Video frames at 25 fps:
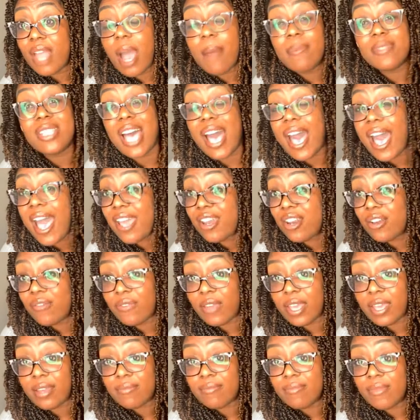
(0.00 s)
I'm tired
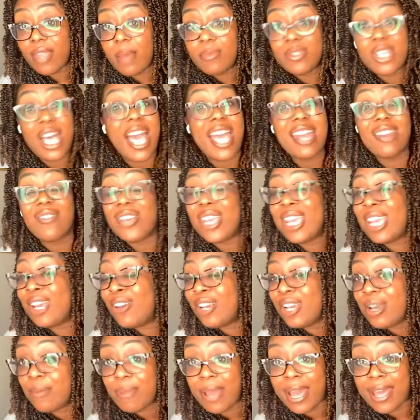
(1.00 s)
of it. I'm tired of
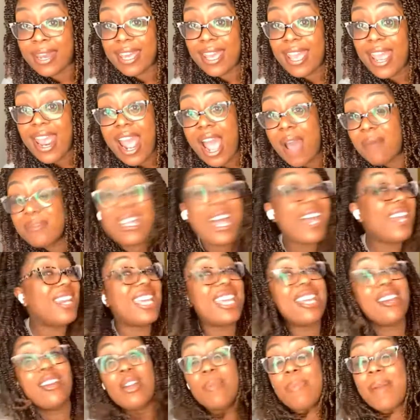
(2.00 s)
hearing about it. I'm tired
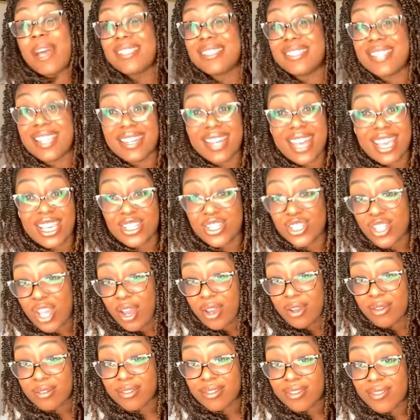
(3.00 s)
of hearing about Sunday's
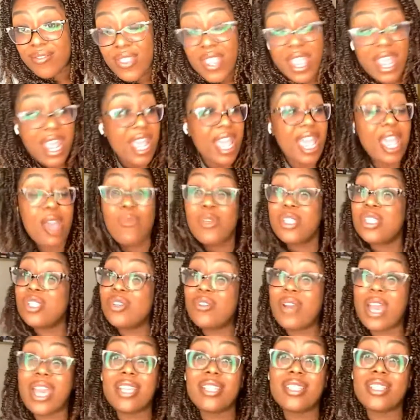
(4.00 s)
show. It was a
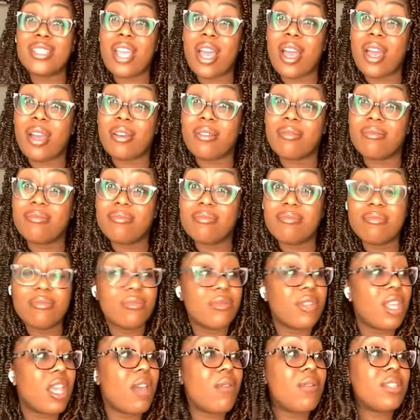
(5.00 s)
great show.
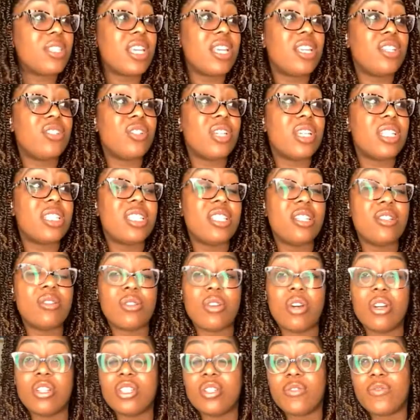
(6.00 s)
It was interesting. It
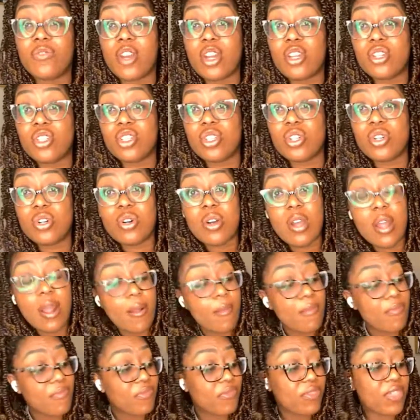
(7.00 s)
was controversial.
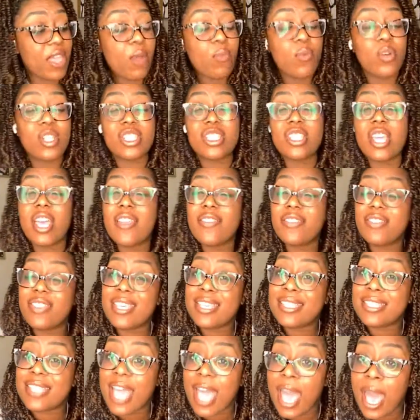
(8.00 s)
There were certain
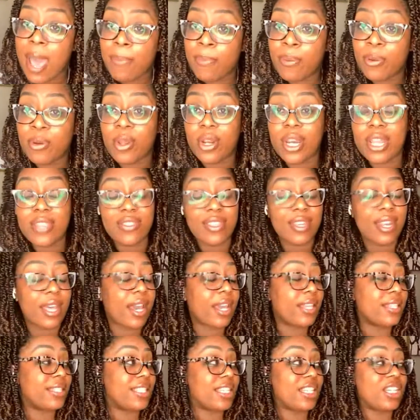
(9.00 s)
things that happened on it that
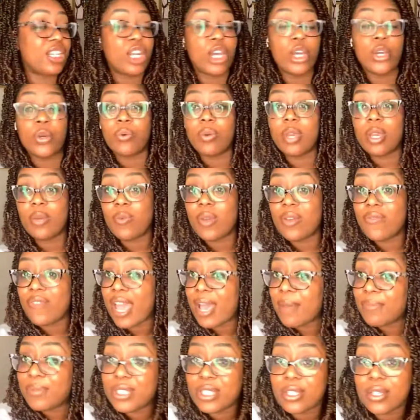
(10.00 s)
I didn't agree with.
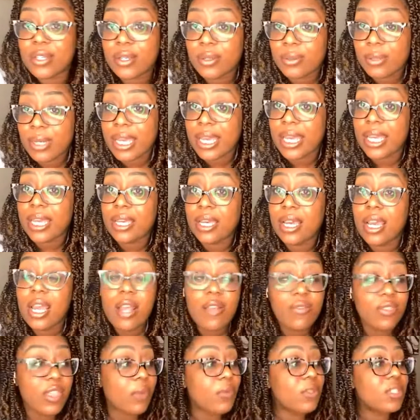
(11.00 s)
Absolutely.
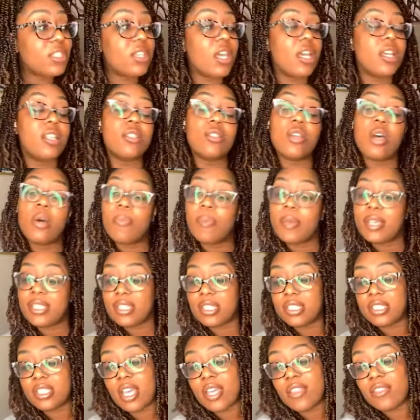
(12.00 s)
There were certain
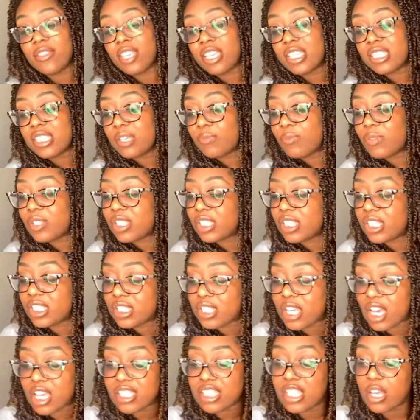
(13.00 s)
topics and certain things that was
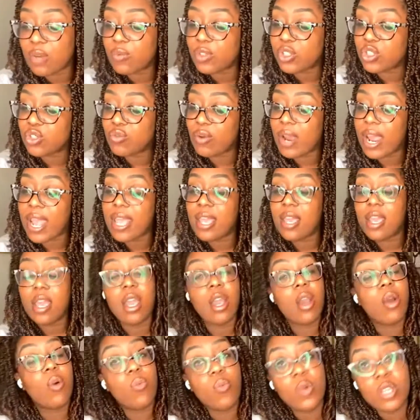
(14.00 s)
discussed that was great,
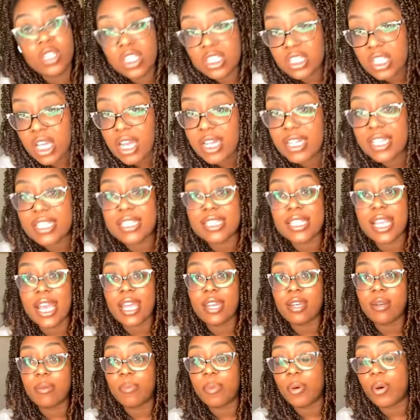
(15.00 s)
which is
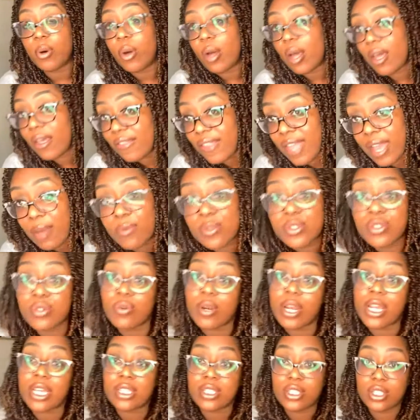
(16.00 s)
understandable. And that was
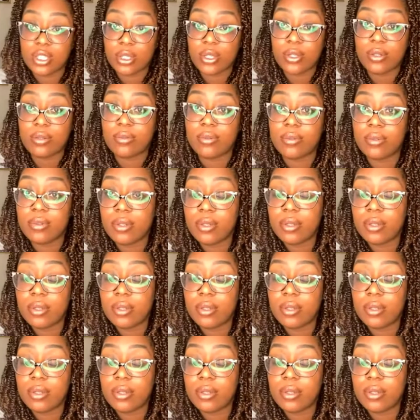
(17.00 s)
great too.